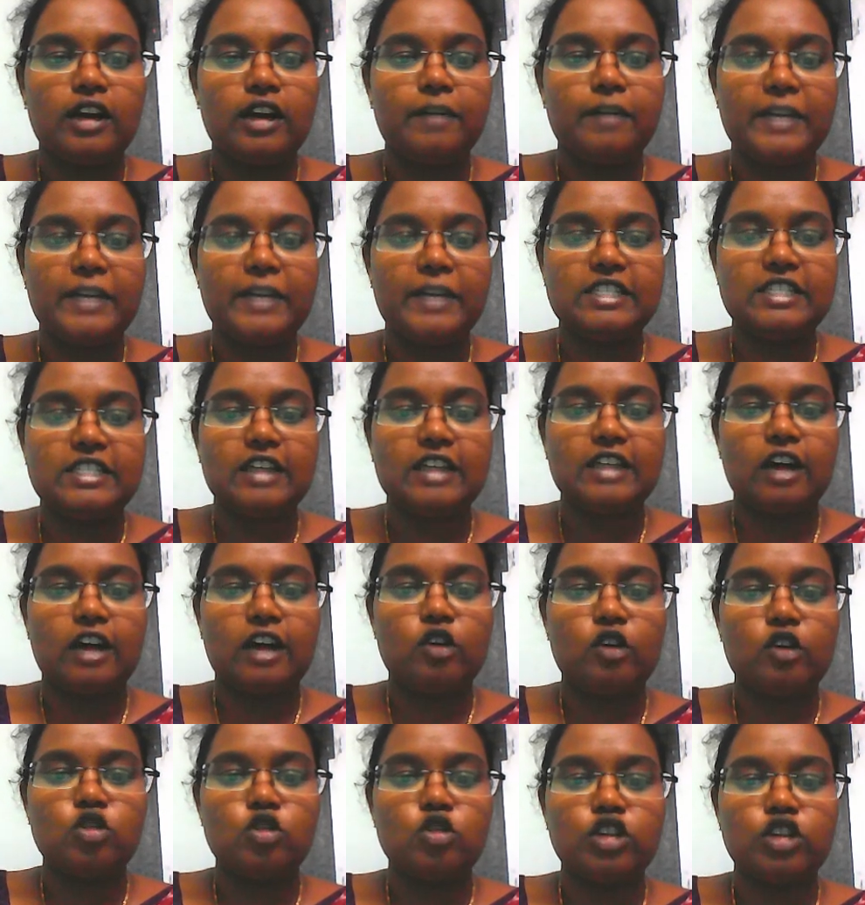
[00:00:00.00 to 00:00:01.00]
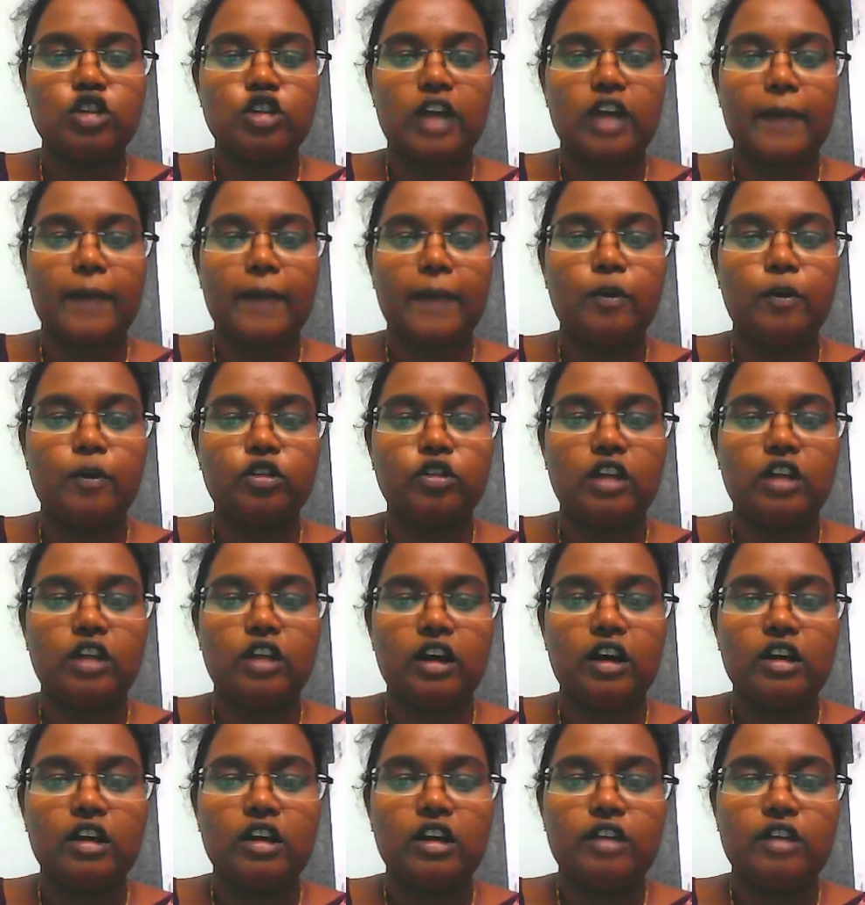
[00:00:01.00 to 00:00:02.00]
best conclusion about the
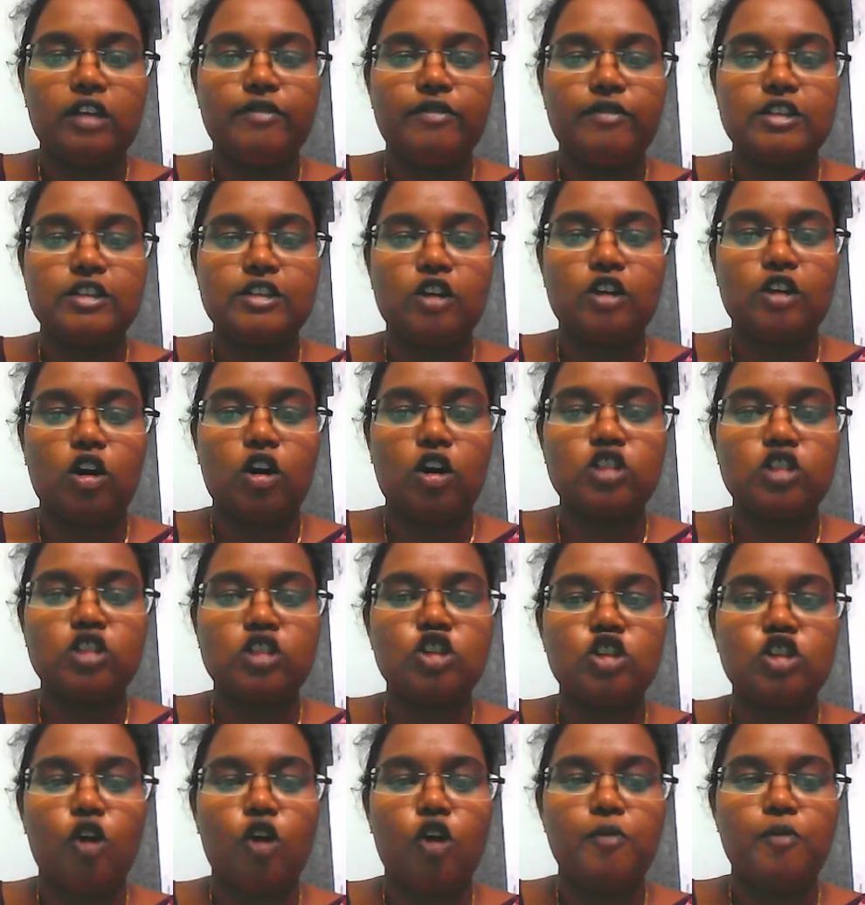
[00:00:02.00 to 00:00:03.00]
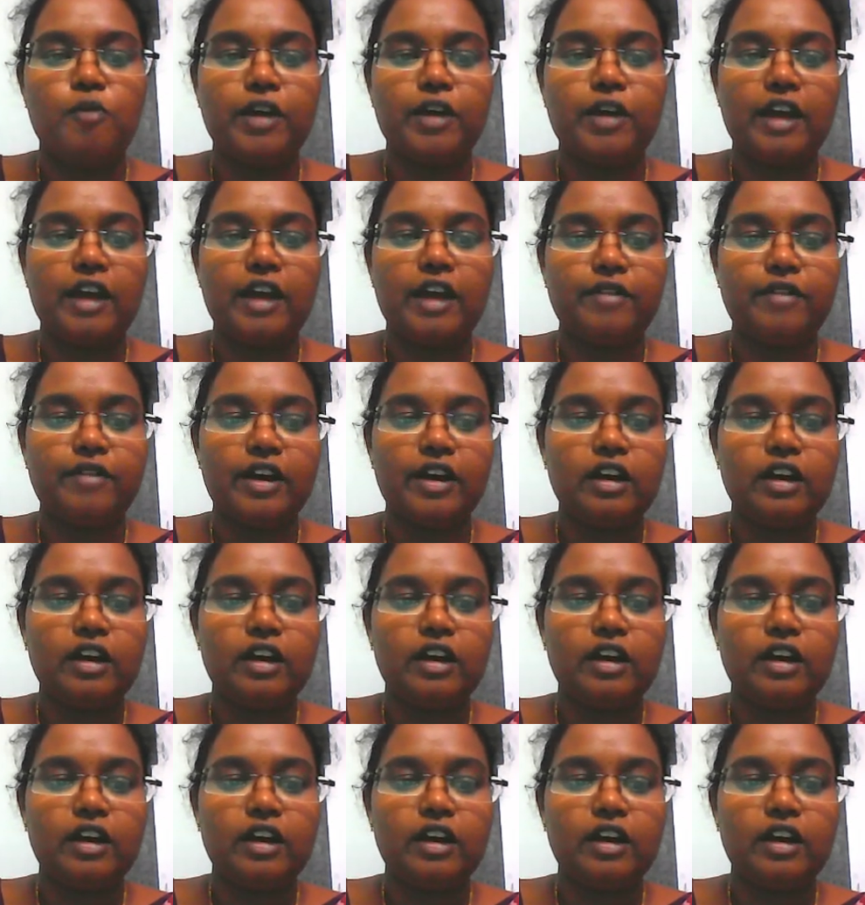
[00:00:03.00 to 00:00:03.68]
physiology of behavior